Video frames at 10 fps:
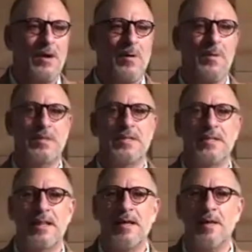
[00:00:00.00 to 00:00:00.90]
What was
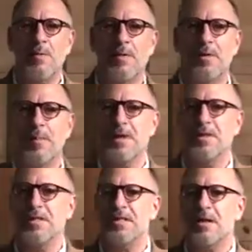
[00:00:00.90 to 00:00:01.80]
there, what the
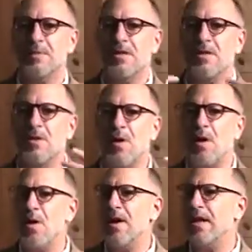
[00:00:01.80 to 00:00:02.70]
bitterness that was in their
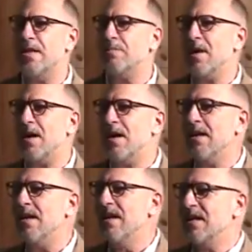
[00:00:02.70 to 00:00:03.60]
heart and their
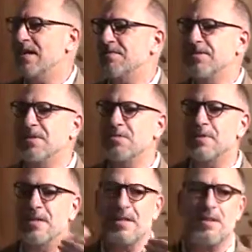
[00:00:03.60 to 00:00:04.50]
mind is filled
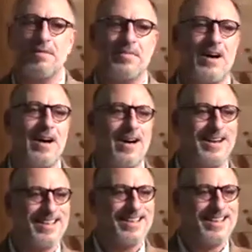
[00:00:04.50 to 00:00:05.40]
with the love of God.